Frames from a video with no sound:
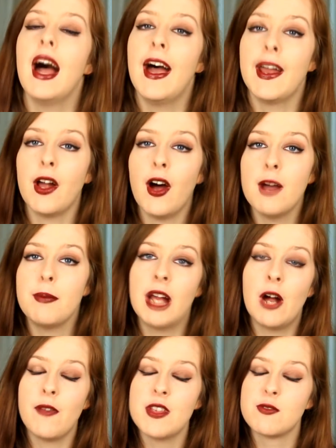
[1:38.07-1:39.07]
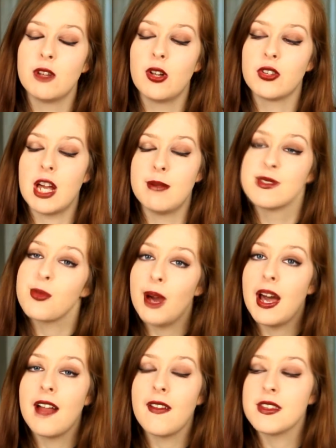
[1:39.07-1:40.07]
and I've been after this for a long time as
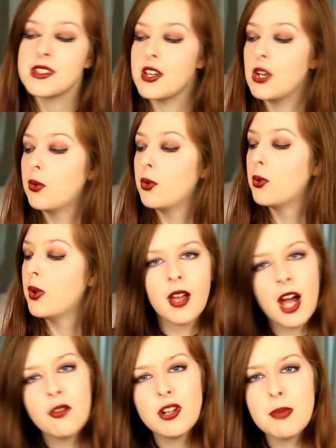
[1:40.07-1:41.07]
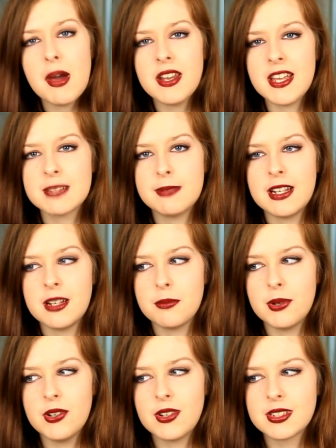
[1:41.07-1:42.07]
well, so I'm really bad at explaining
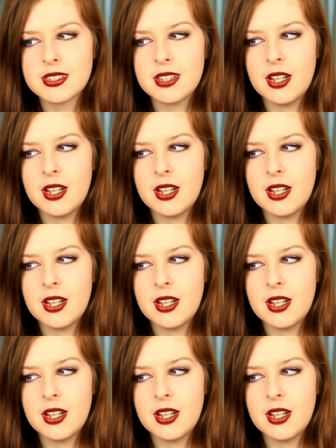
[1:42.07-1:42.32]
books.